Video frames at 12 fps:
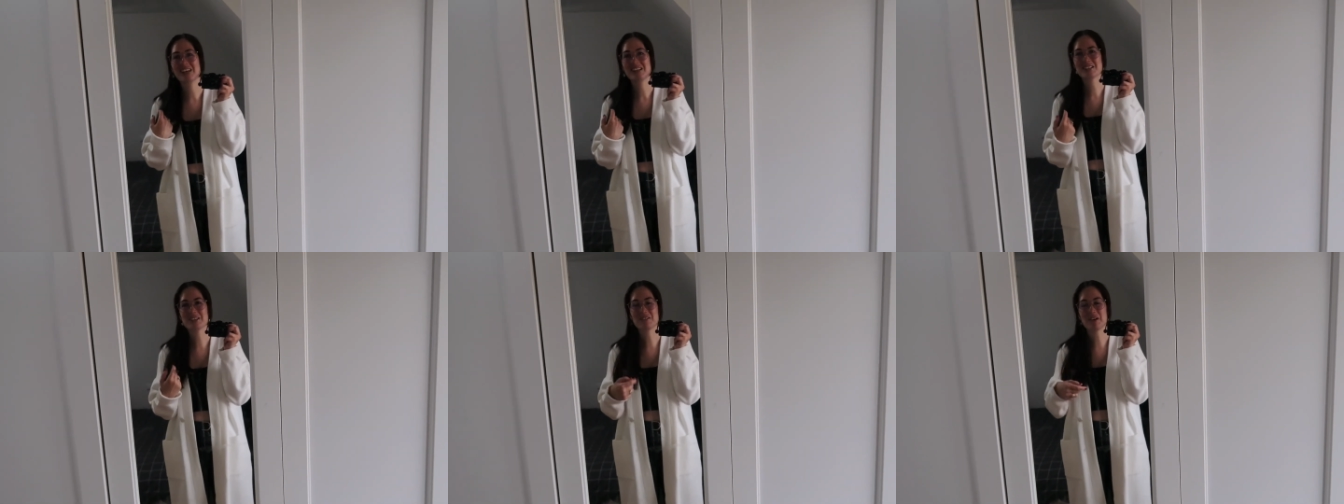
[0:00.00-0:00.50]

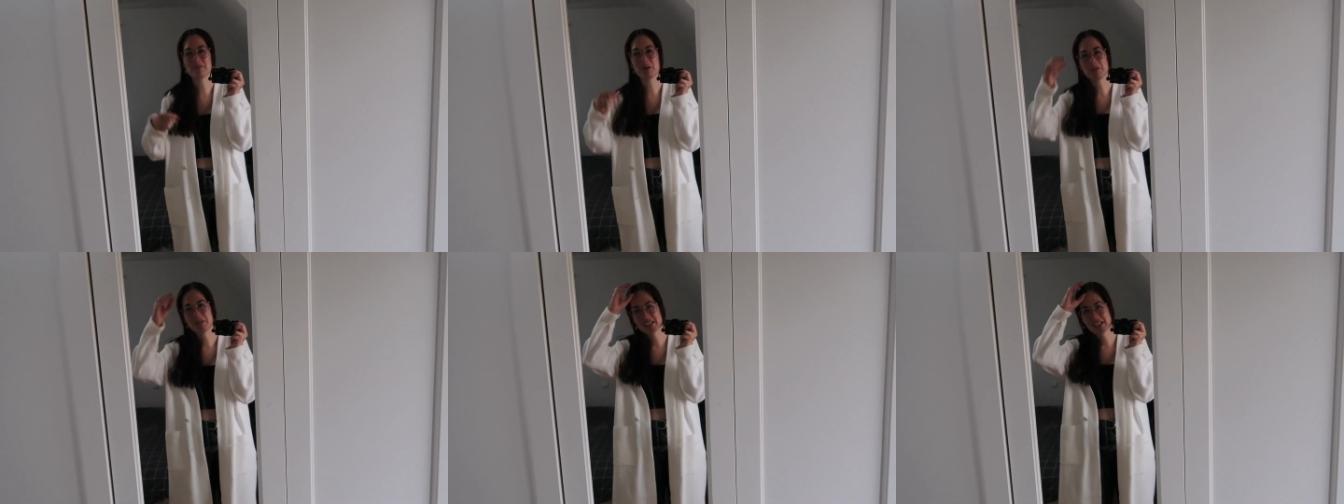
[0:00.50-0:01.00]
So I'm
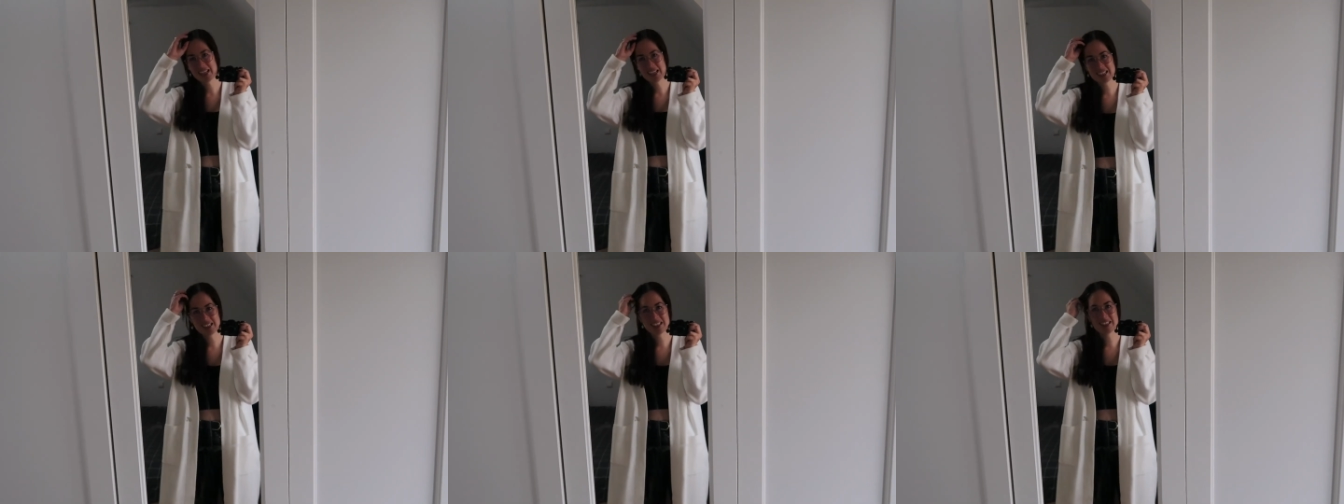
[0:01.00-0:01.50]
hoping that I
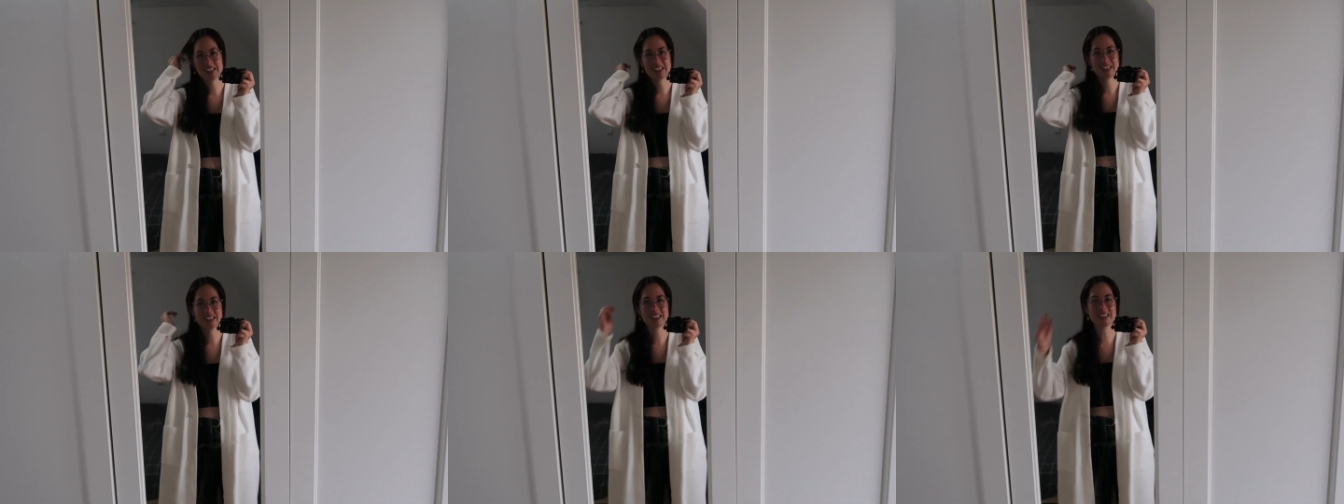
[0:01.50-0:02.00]
can,
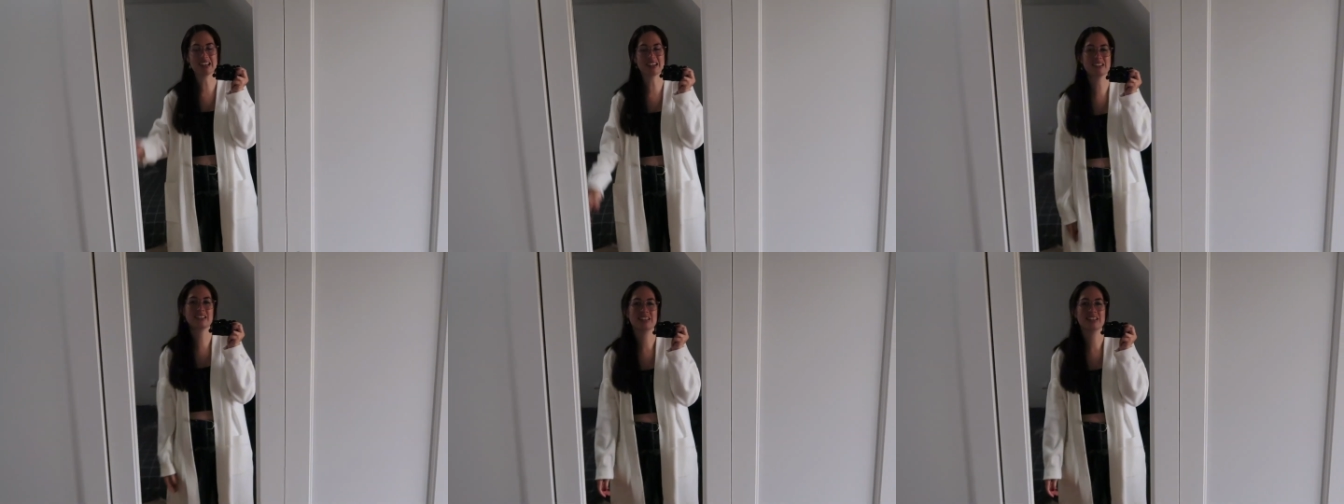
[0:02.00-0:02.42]
yeah,